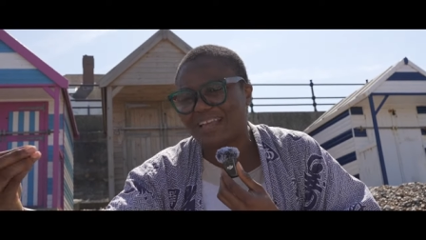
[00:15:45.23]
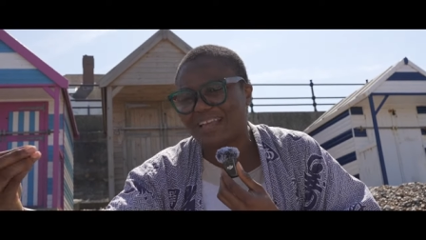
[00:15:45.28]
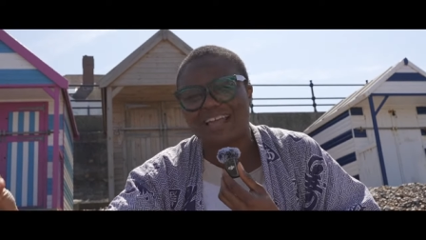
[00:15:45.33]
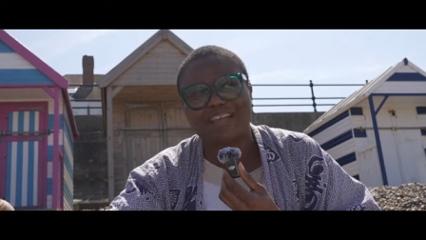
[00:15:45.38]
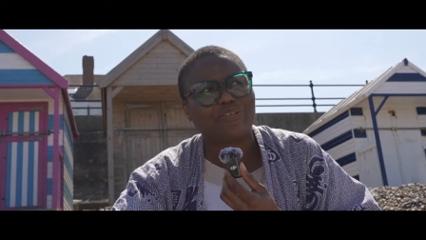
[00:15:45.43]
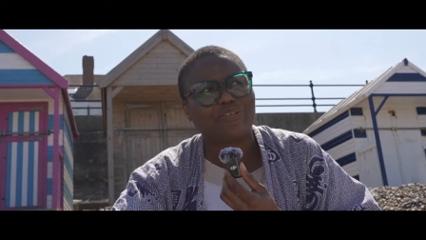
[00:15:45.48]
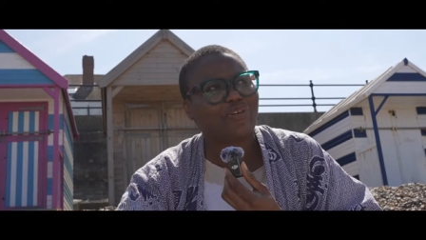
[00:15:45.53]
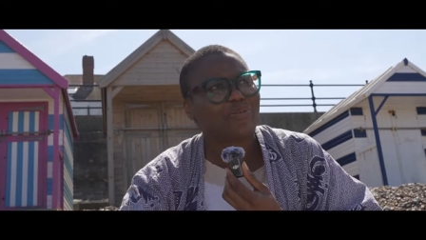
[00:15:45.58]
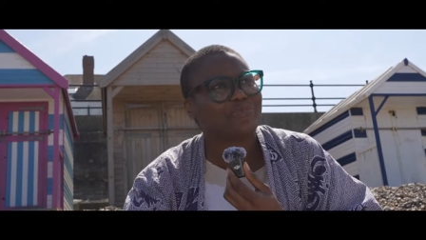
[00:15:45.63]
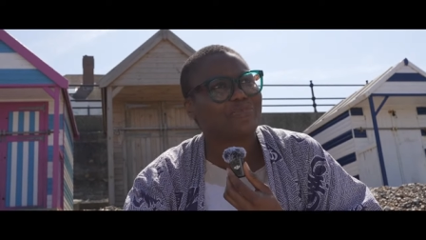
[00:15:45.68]

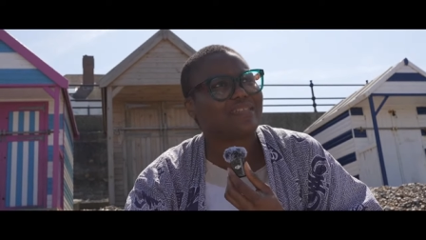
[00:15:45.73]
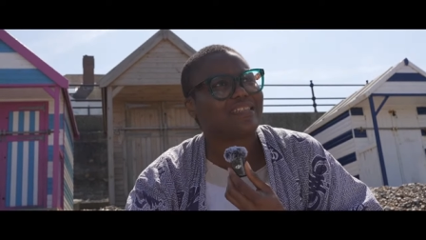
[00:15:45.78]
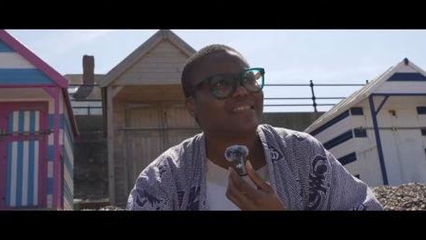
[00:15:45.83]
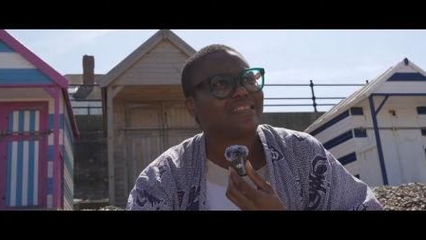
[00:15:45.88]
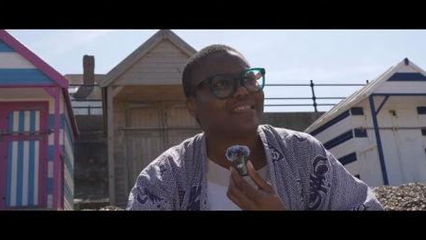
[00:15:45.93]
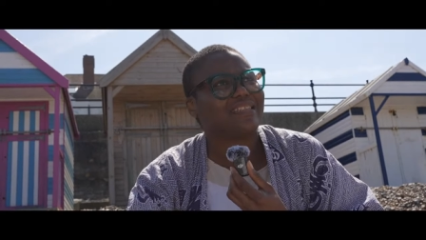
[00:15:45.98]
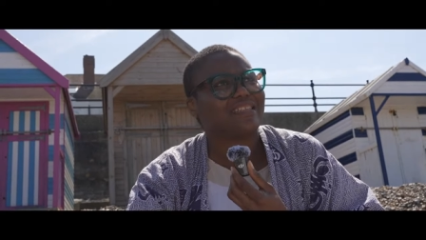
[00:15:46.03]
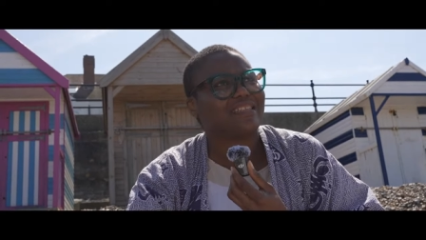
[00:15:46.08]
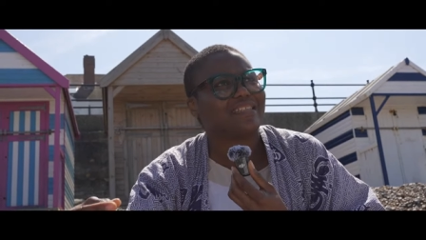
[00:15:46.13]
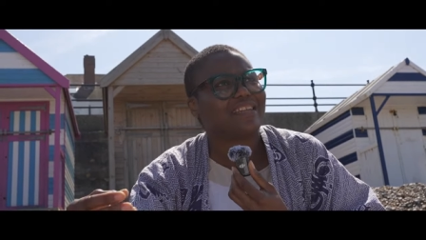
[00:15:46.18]
guy comes
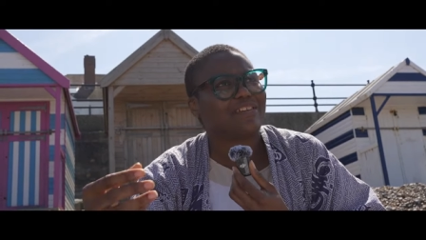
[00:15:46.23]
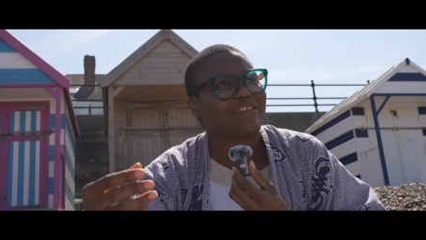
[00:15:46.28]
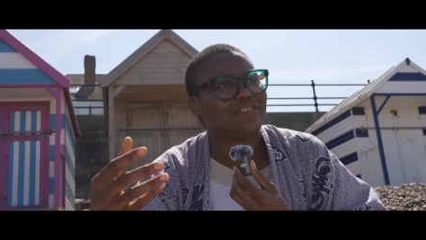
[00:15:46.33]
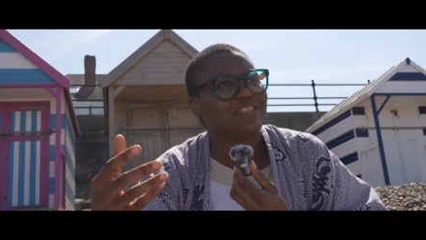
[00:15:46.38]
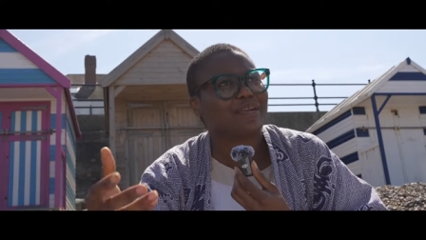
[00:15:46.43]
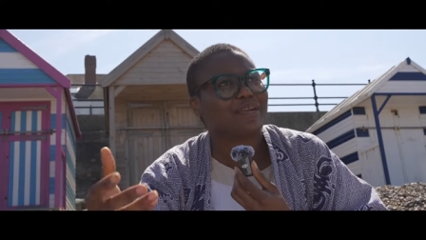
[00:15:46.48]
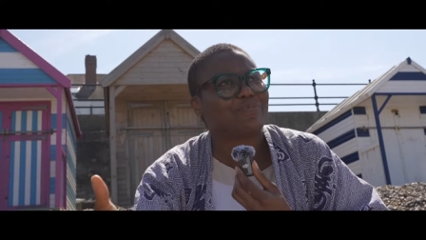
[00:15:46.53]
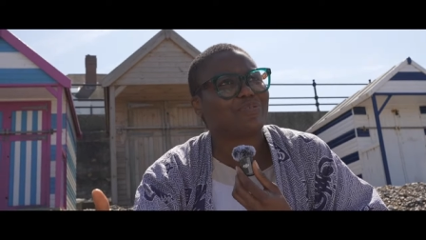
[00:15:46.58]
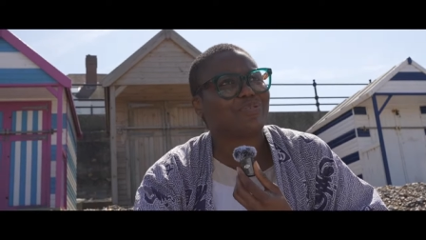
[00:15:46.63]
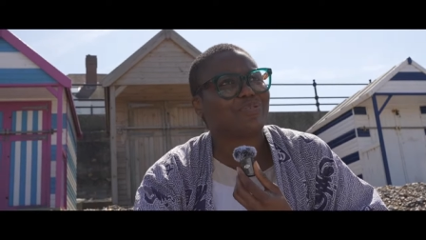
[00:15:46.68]
in, the
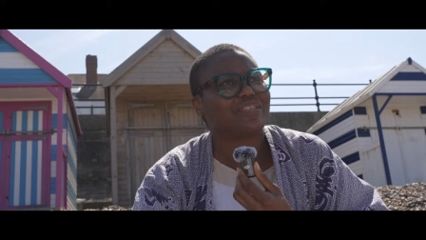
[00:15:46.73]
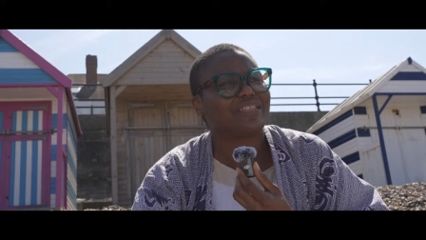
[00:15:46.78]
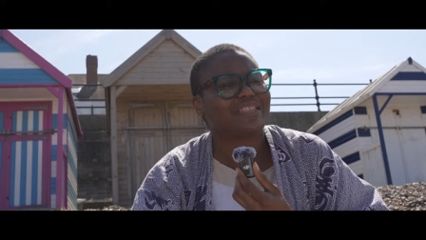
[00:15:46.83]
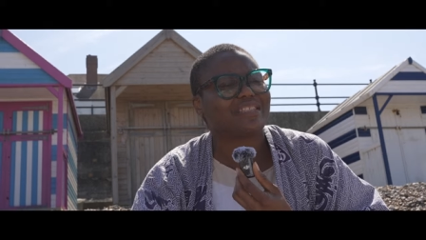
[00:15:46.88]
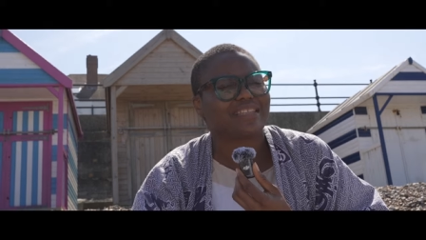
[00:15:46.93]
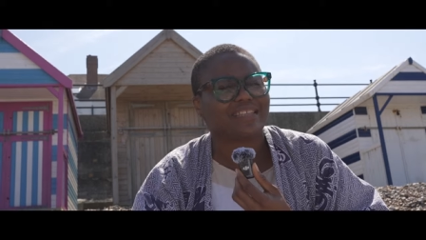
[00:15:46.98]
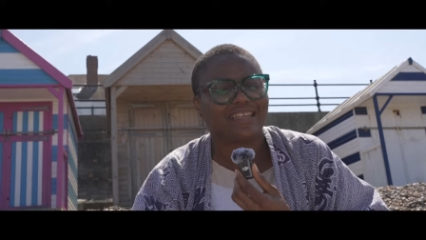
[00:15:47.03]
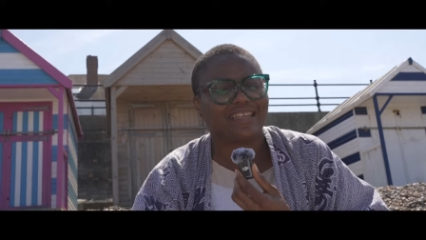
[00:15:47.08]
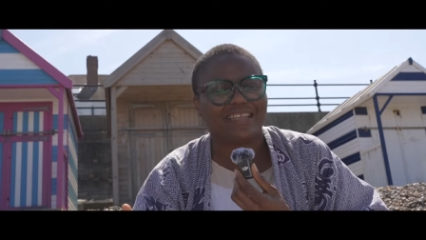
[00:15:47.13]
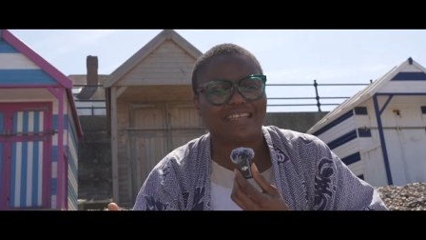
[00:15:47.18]

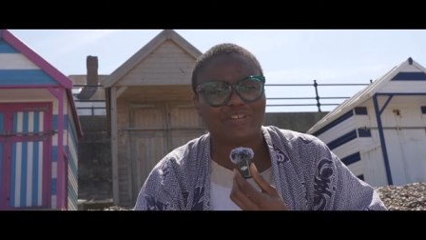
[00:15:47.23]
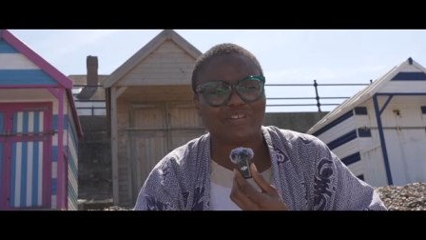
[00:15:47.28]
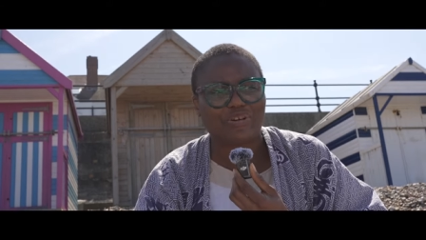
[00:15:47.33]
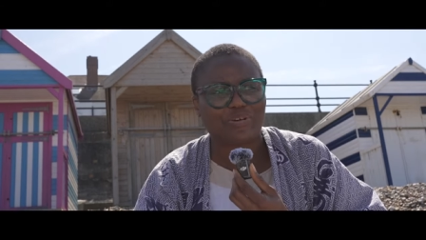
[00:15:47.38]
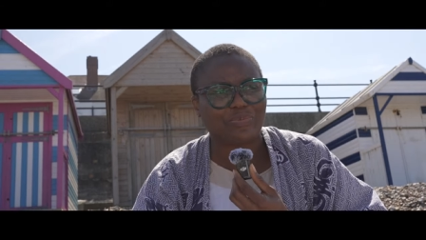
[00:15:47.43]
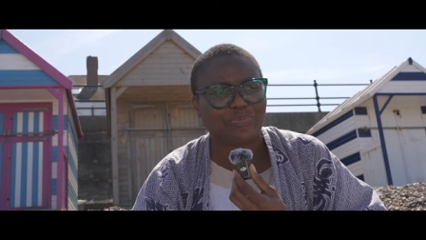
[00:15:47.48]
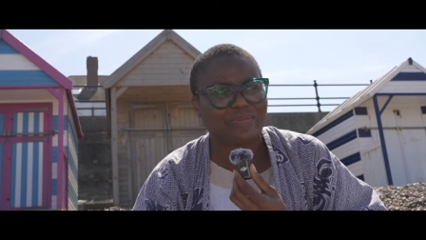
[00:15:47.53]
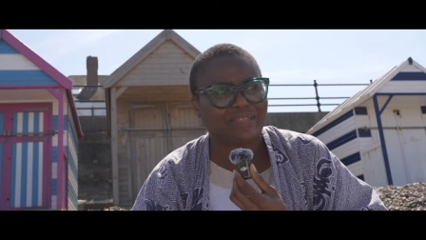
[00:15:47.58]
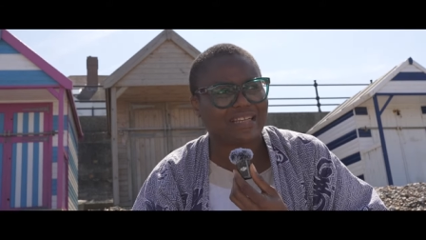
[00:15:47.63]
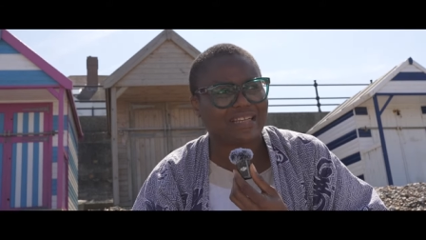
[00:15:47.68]
receptionist, he
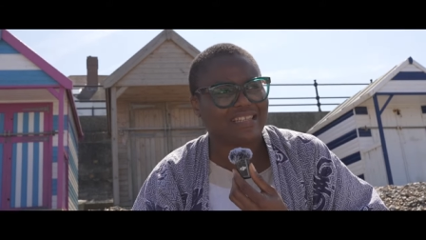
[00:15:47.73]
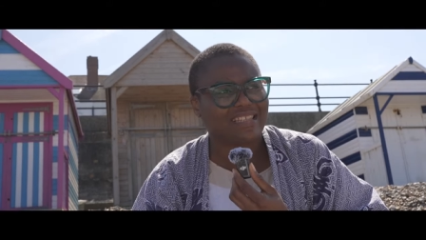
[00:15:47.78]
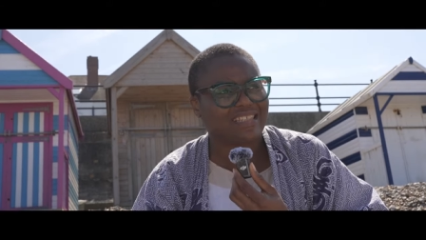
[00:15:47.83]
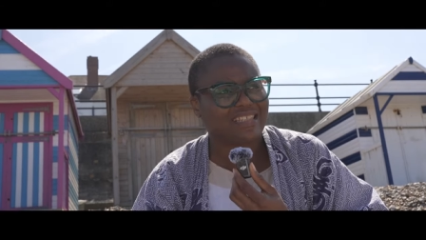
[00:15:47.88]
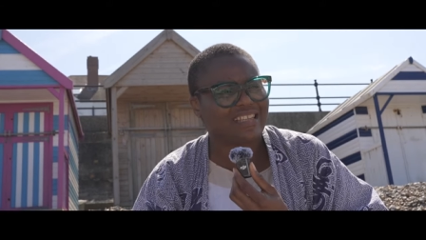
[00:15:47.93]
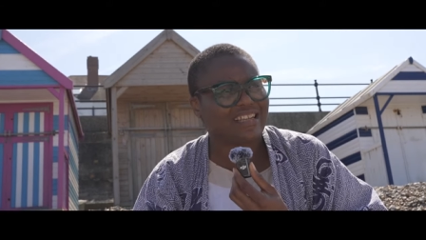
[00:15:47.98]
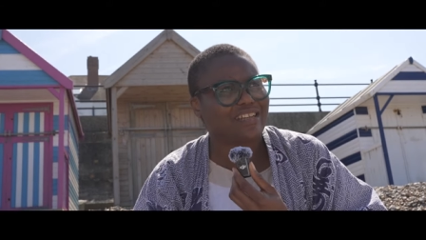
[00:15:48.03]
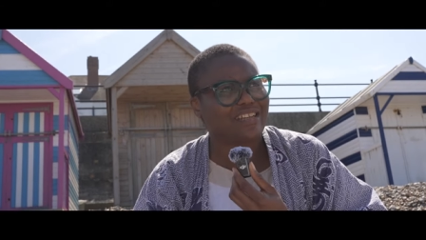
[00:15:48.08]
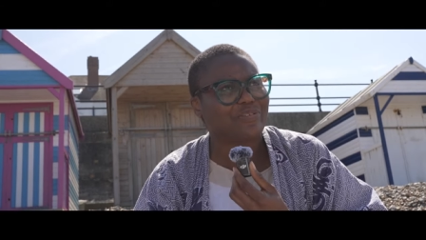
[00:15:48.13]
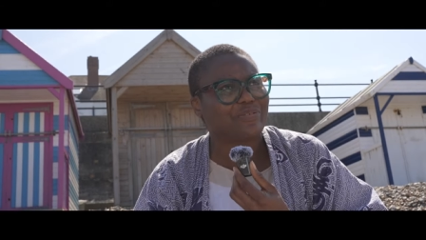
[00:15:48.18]
comes and he's
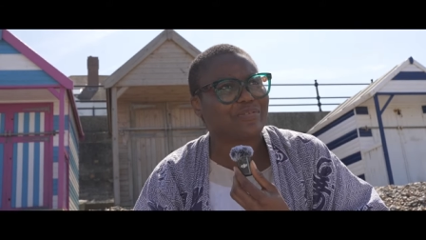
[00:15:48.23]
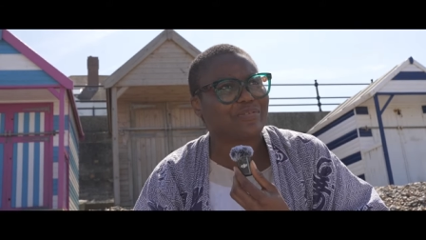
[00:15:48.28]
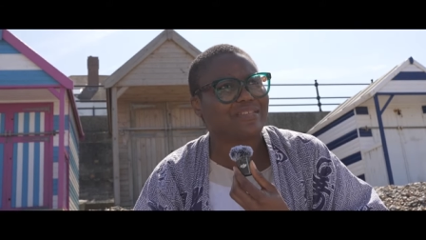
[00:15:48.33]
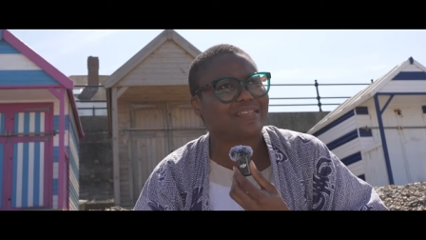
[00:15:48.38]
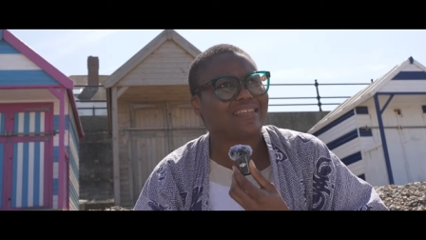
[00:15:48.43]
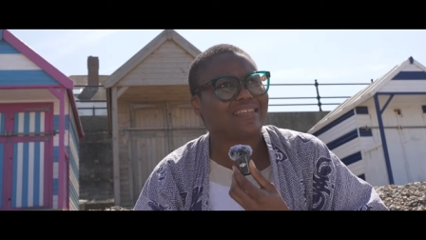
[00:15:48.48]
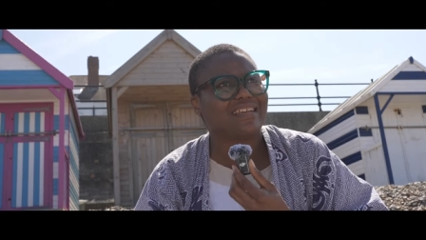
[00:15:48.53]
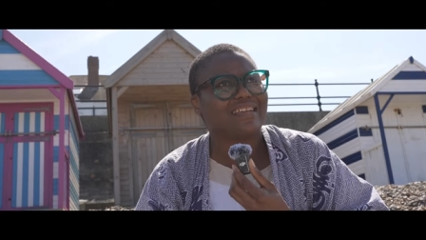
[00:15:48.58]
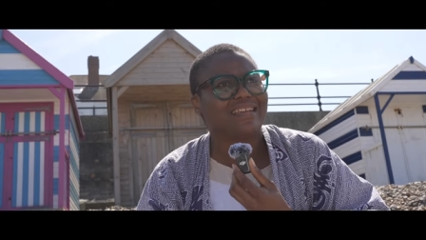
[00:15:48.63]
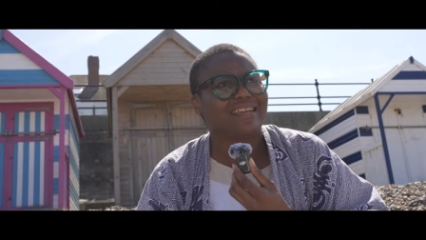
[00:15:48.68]
telling
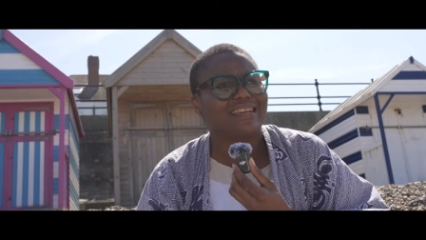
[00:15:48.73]
us,